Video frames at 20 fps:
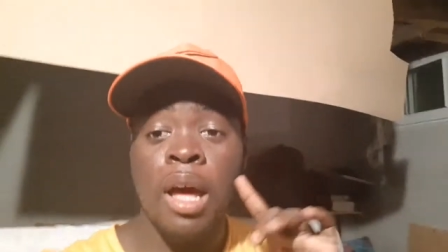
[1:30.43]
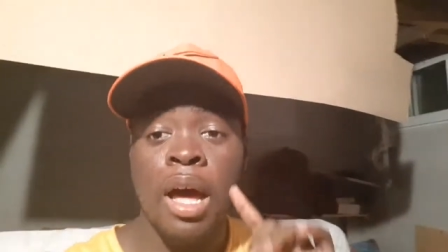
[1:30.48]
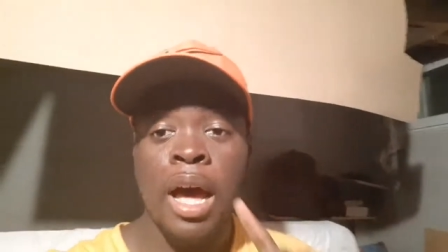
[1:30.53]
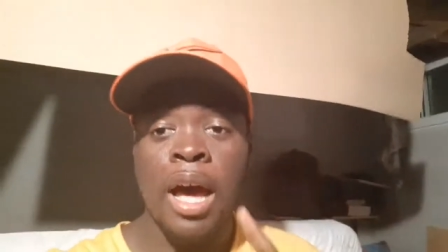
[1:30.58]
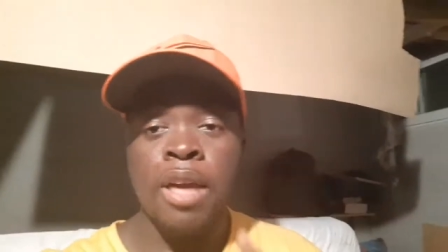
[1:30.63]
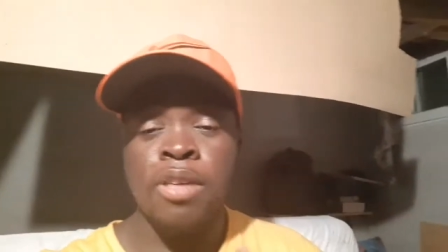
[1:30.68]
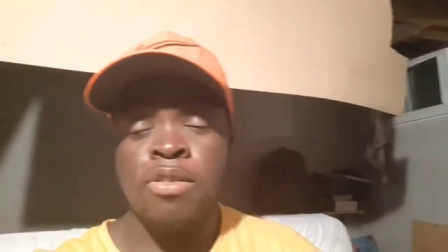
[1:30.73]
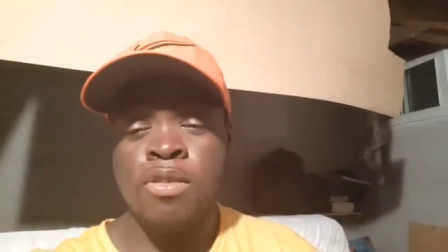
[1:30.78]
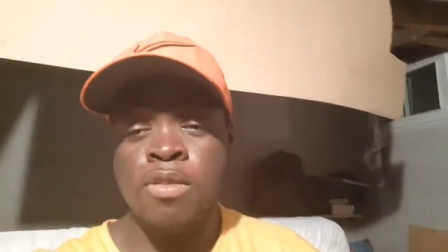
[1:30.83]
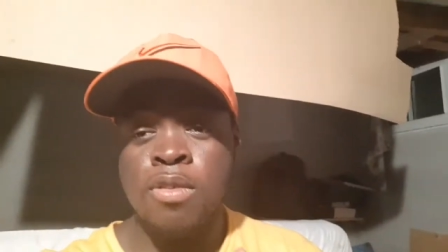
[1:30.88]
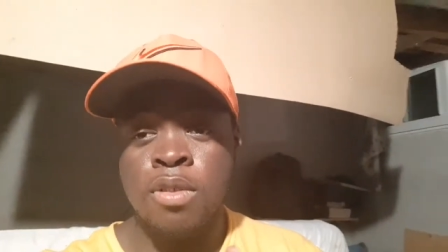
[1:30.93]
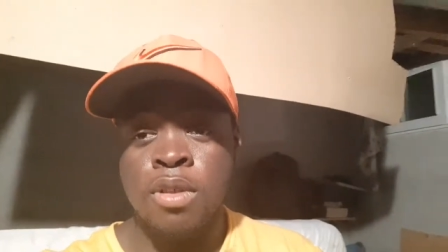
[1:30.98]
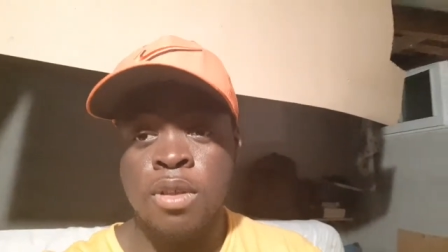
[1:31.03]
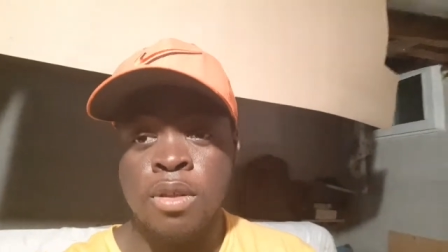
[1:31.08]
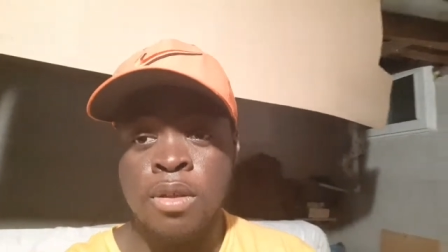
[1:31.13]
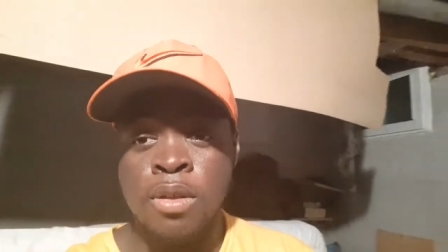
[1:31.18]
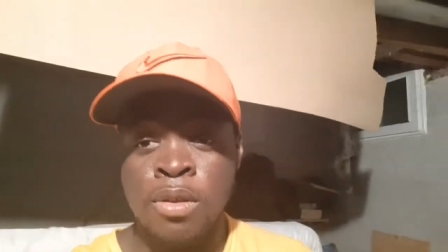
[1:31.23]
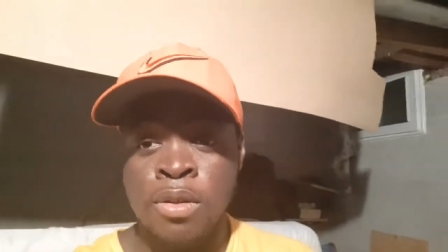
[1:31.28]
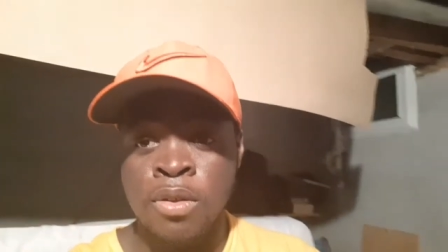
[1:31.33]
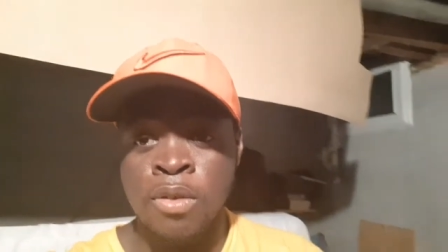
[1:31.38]
I
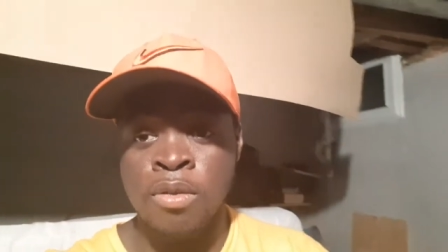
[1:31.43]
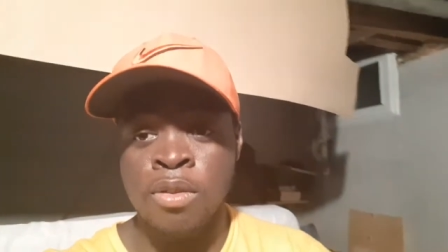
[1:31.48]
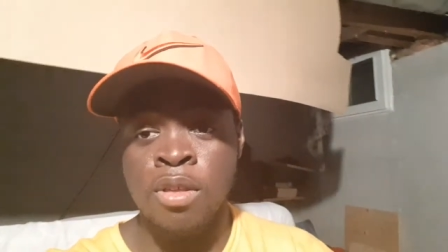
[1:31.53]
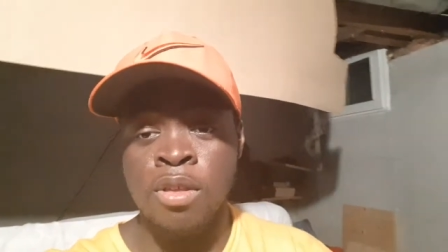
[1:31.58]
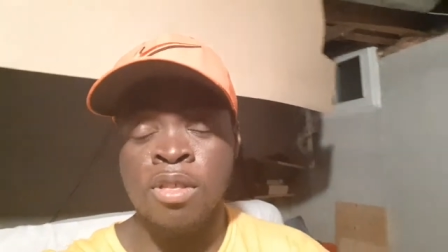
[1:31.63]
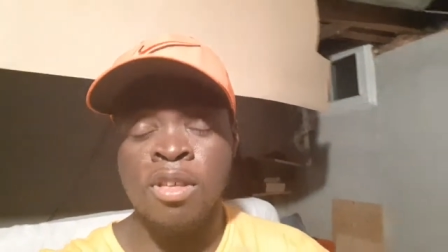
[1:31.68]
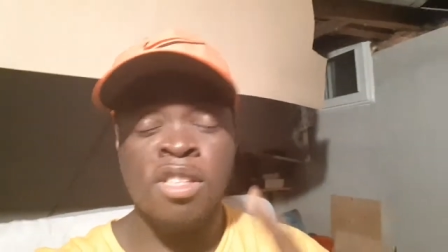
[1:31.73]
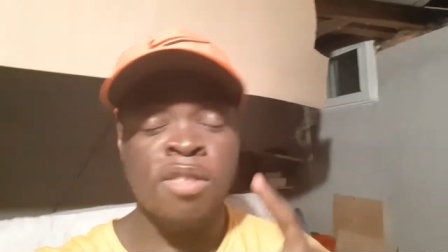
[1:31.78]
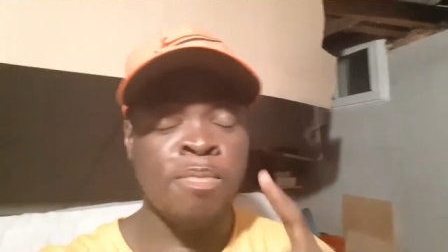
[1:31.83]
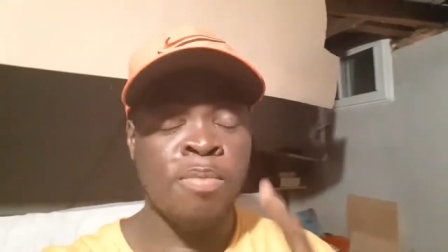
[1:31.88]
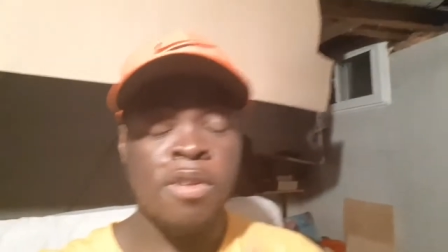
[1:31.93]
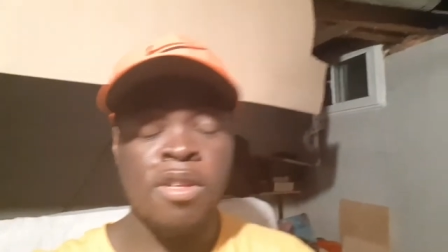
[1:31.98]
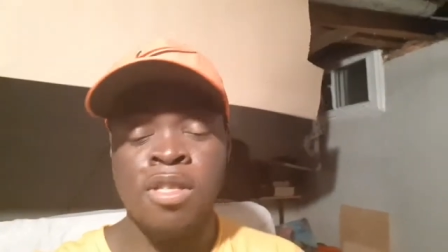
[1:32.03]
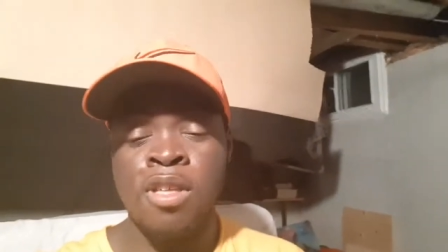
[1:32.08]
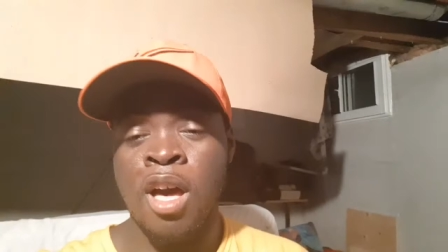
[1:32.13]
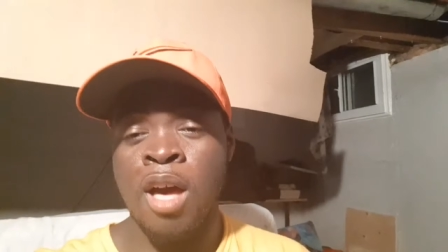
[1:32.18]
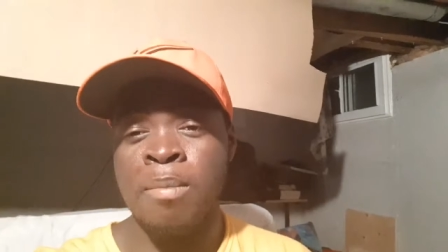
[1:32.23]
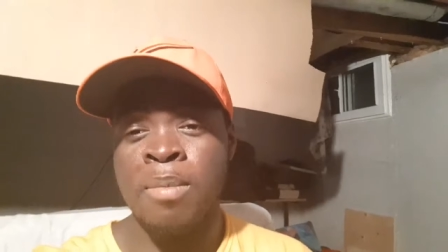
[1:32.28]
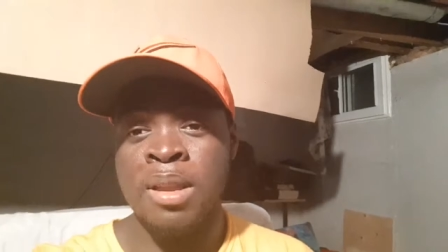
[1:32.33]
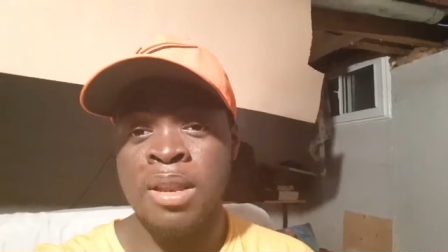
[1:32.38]
truly do suggest please
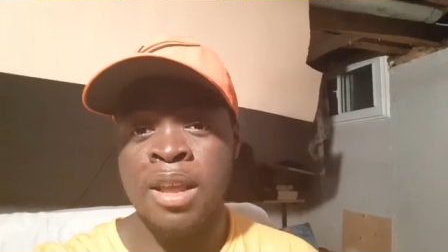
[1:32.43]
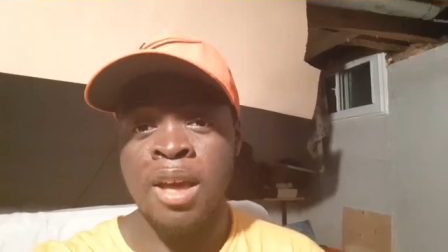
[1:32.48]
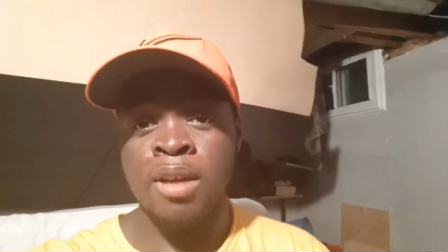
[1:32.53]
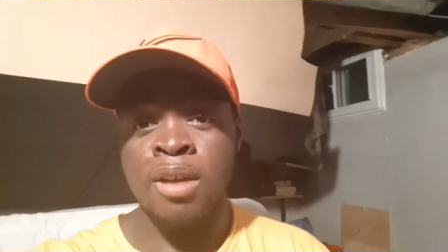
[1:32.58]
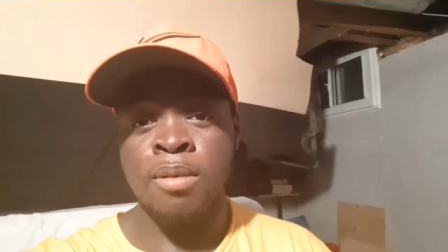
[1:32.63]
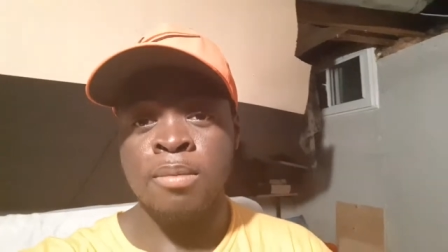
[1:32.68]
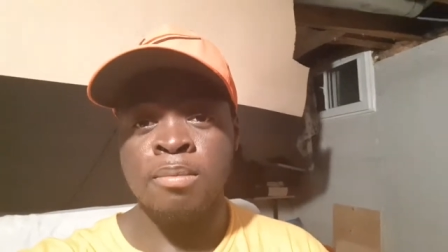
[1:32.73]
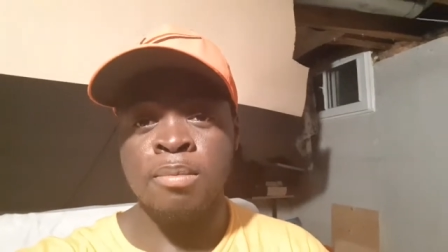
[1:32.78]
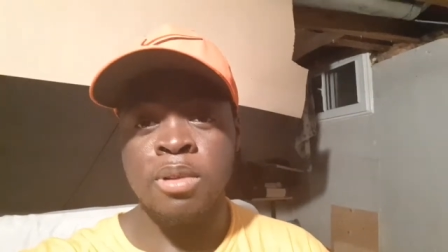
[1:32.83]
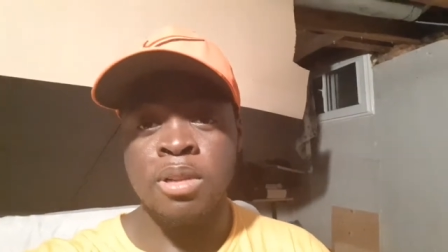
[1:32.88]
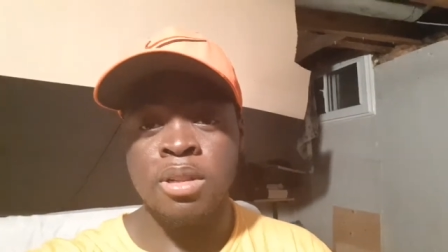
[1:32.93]
comment down